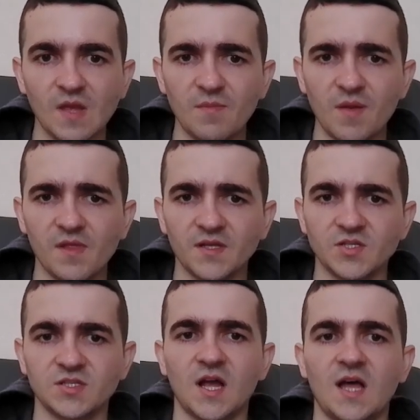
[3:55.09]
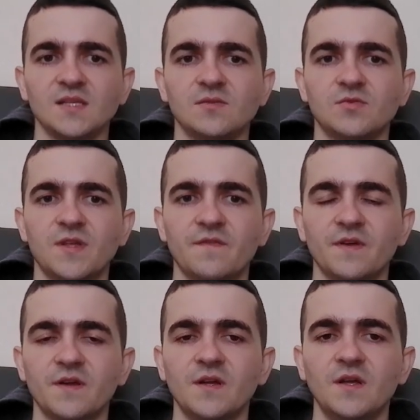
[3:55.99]
maybe like just castle or something,
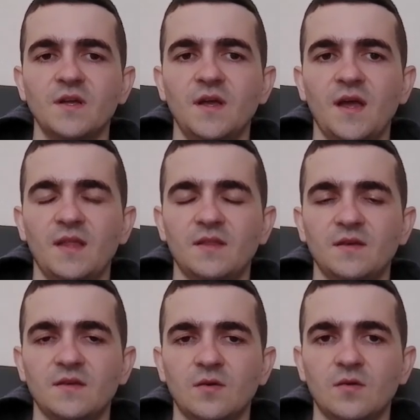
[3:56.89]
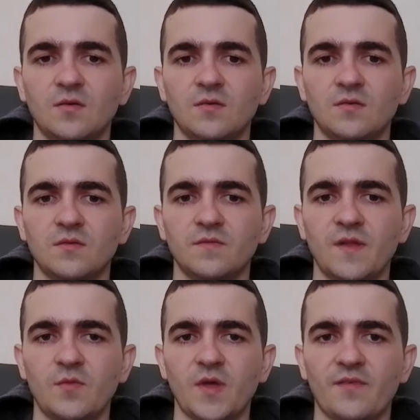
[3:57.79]
and
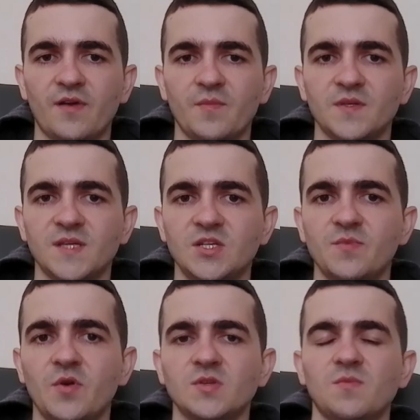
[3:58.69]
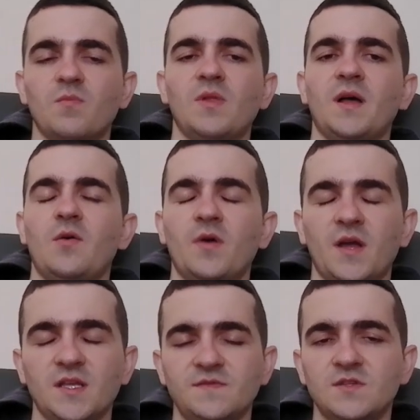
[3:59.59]
then we have compensation, because black
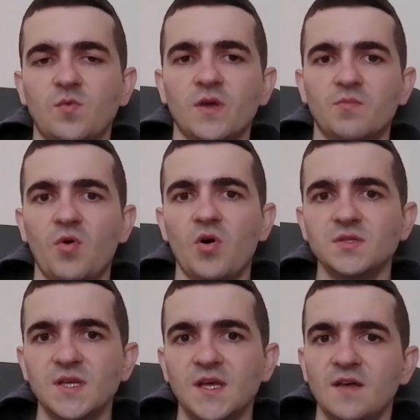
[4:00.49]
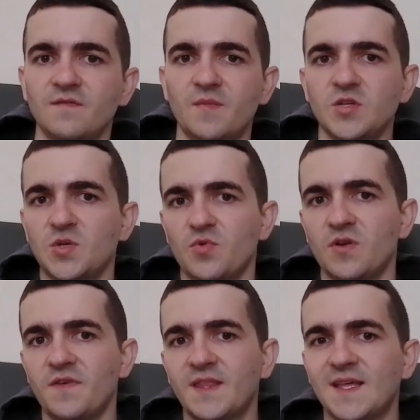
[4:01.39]
has these weak pawns. The bishop on
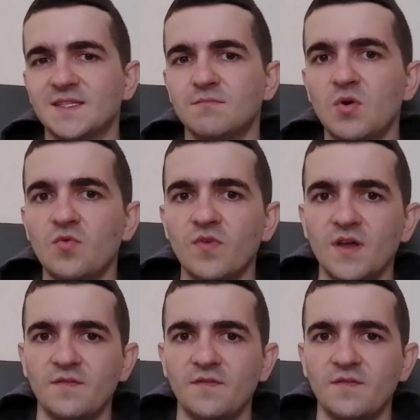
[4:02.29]
f8 doesn't move, the